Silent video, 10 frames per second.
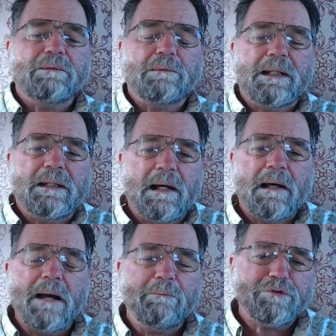here right
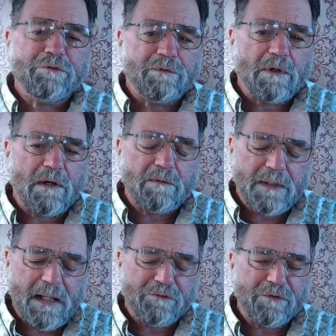now. I was
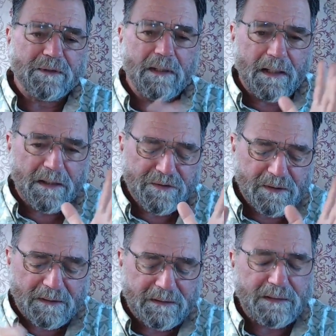involved as a
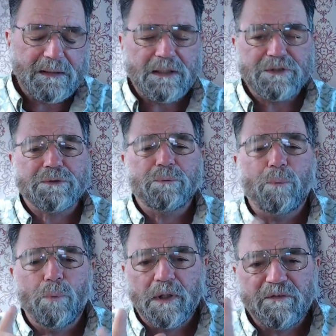as a teacher,
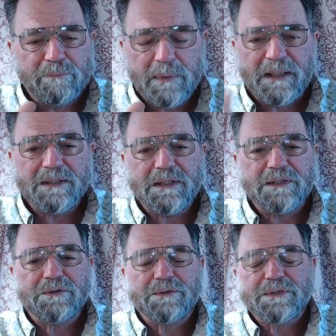one of many
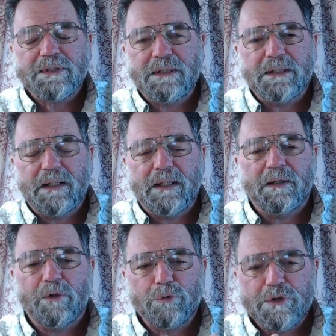teachers, in
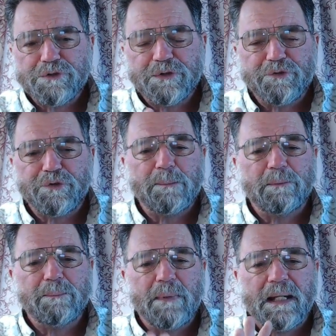a Christian
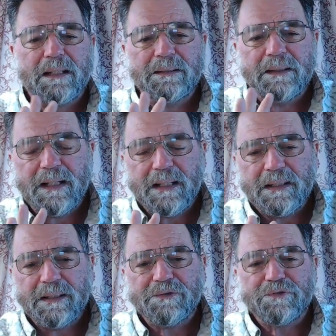assembly back in the
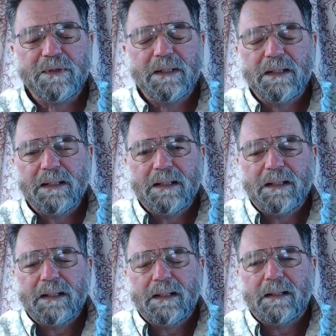eighties,
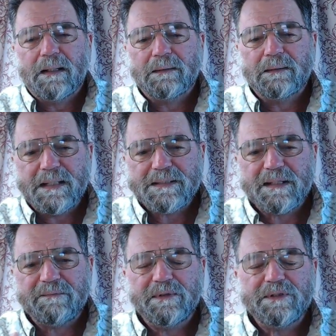uh, late
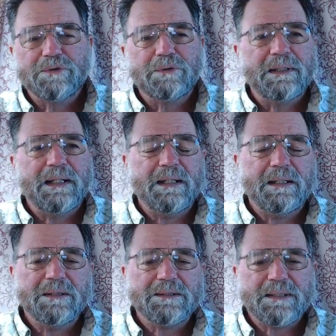seventies, early
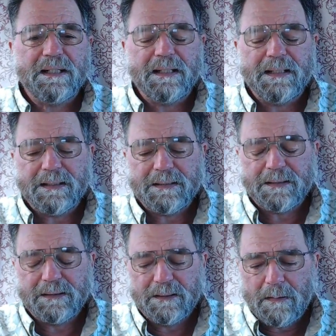eighties,
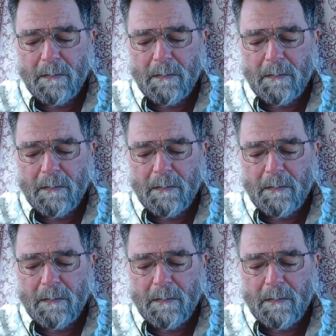and